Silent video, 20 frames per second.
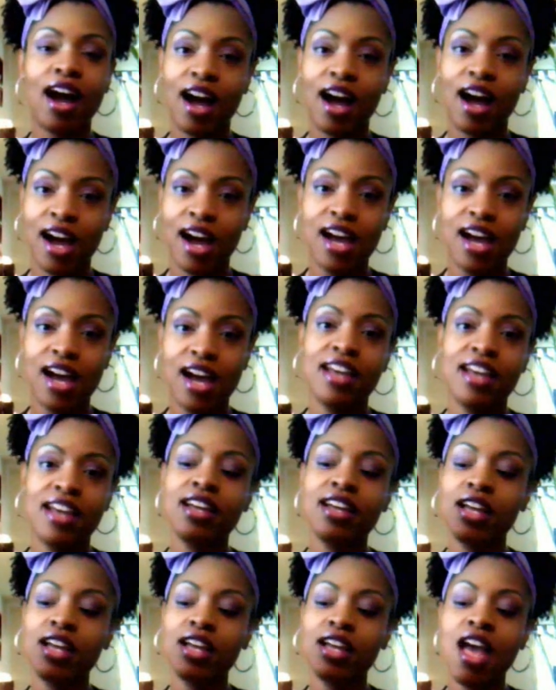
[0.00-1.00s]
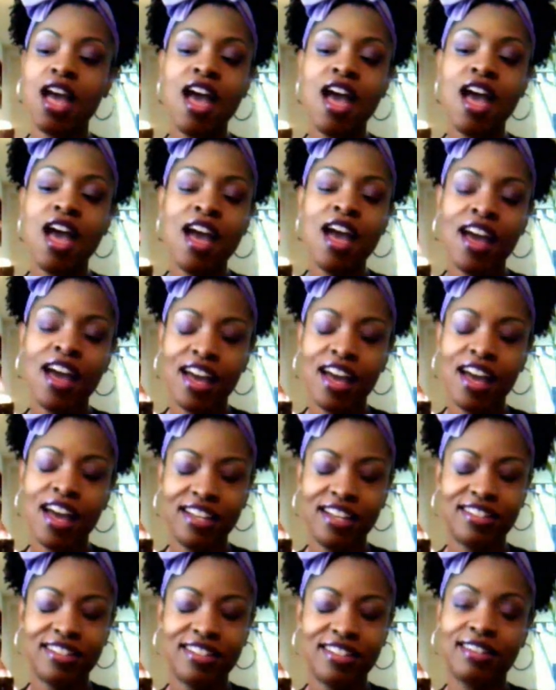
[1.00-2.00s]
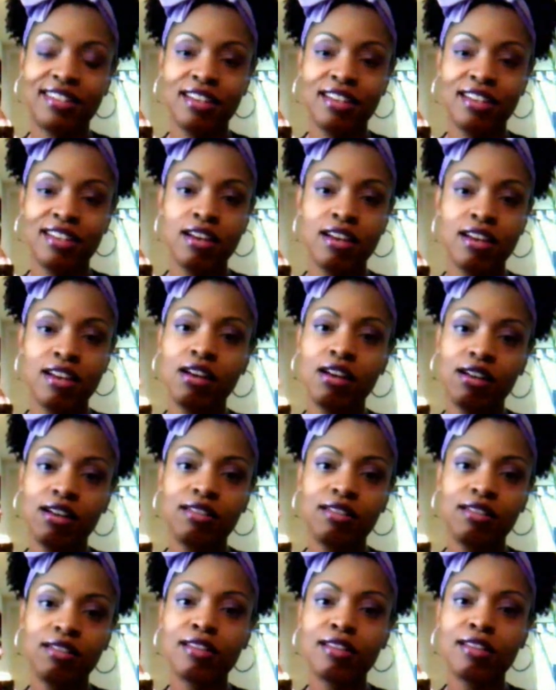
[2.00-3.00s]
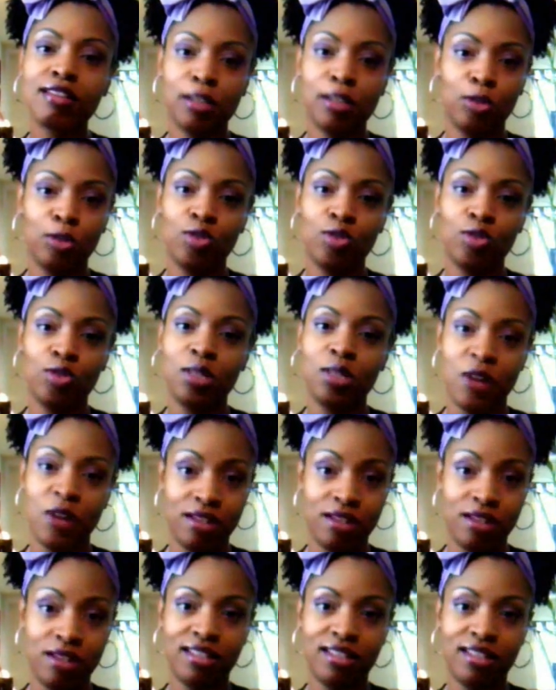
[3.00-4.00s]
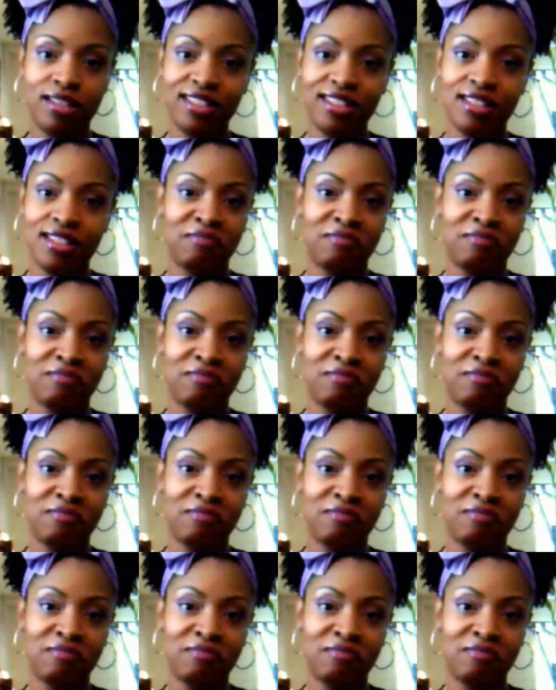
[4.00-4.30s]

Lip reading: I hate the Sultry Spice.